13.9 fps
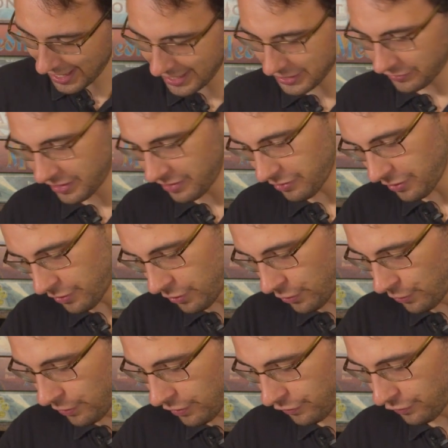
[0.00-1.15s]
let's re-roll
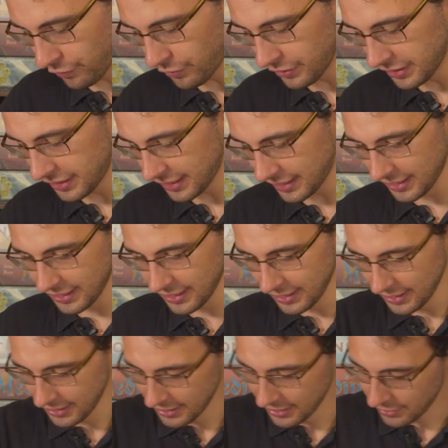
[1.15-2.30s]
all the 4s.
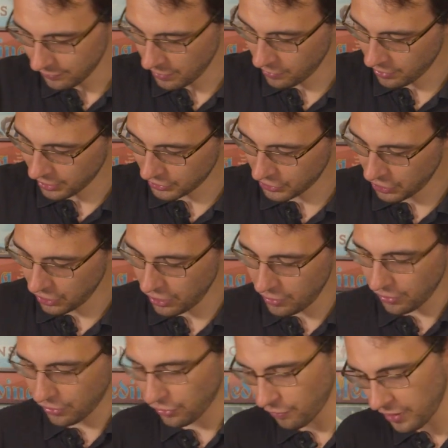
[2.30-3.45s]
We want a 2,
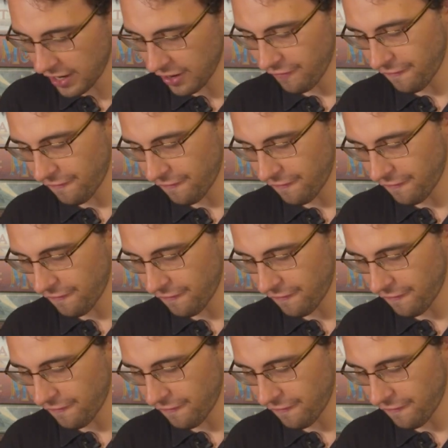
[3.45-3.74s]
a 3, and a